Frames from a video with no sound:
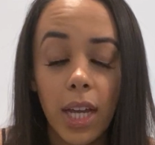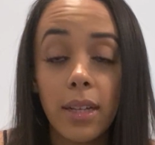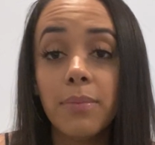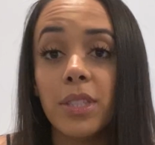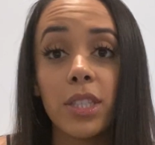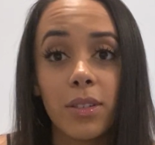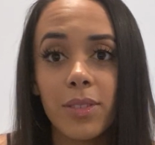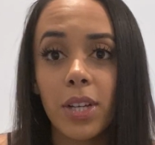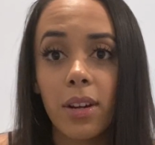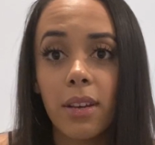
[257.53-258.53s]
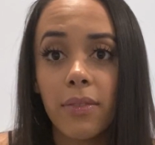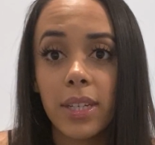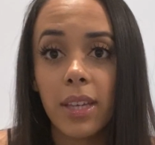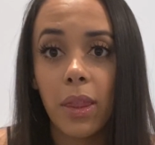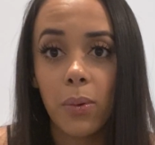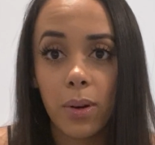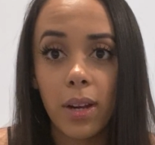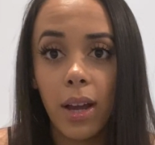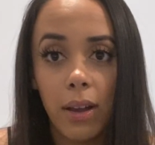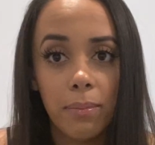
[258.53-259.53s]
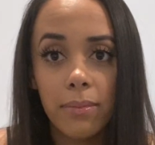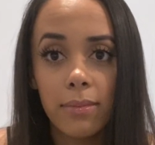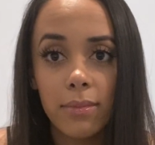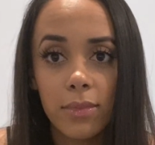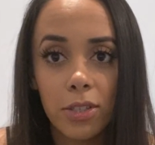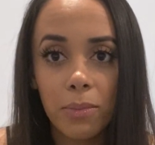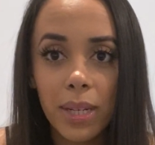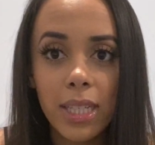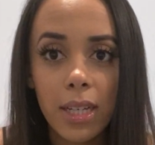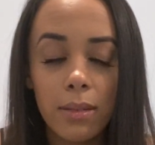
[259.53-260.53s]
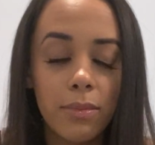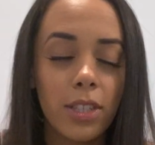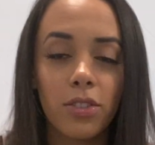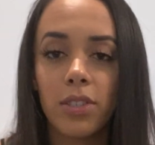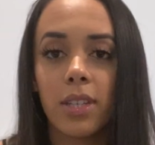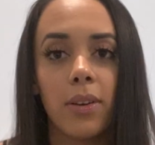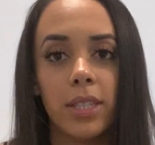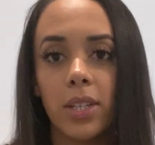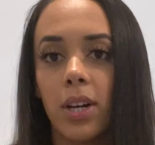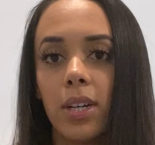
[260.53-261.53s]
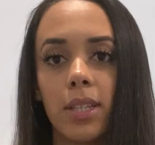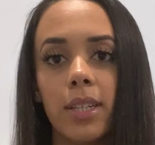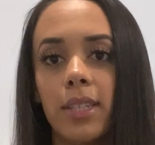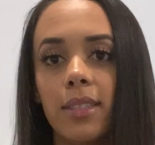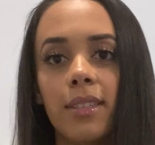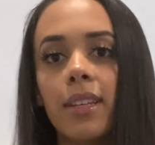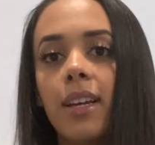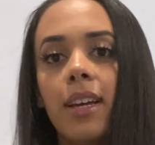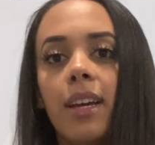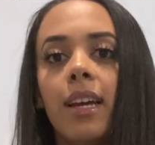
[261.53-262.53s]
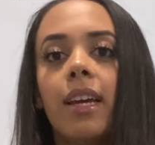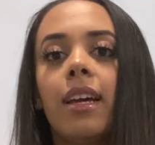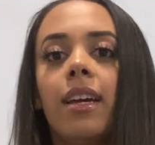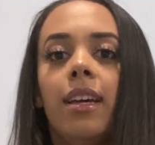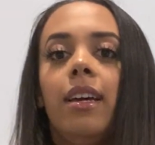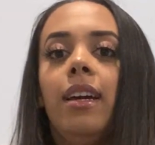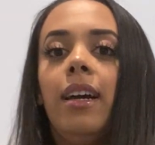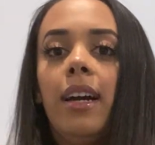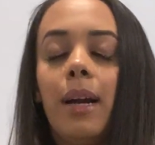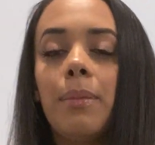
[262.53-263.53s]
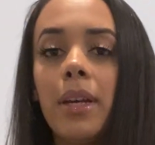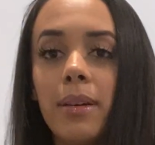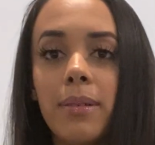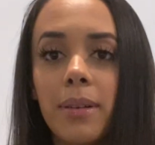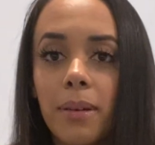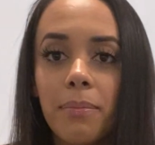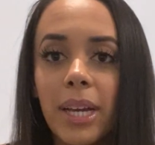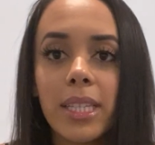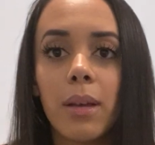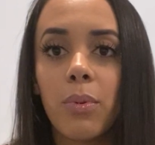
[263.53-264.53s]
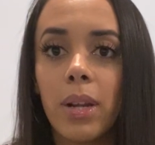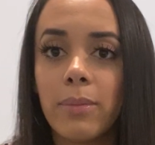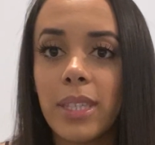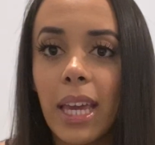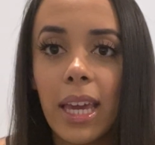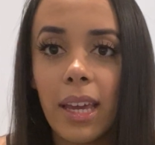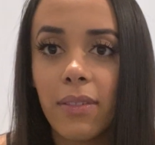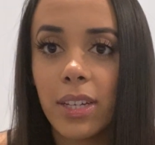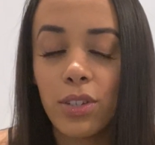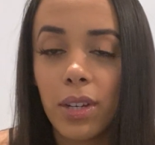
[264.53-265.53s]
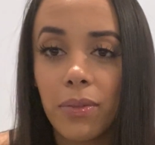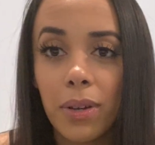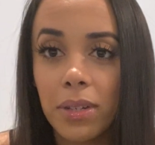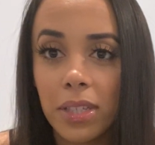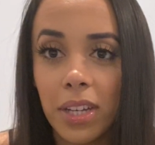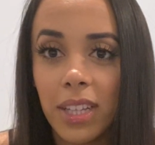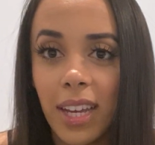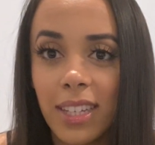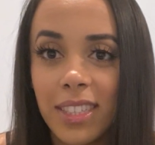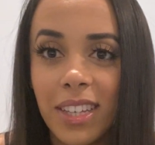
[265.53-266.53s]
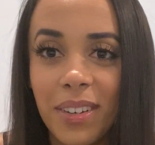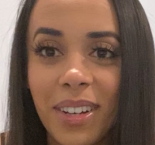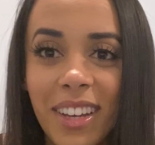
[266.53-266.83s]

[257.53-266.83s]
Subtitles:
I'm so sorry if I say the word too many times. That's just how I talk, and I'm gonna mess up what I'm saying if I try to focus on that. So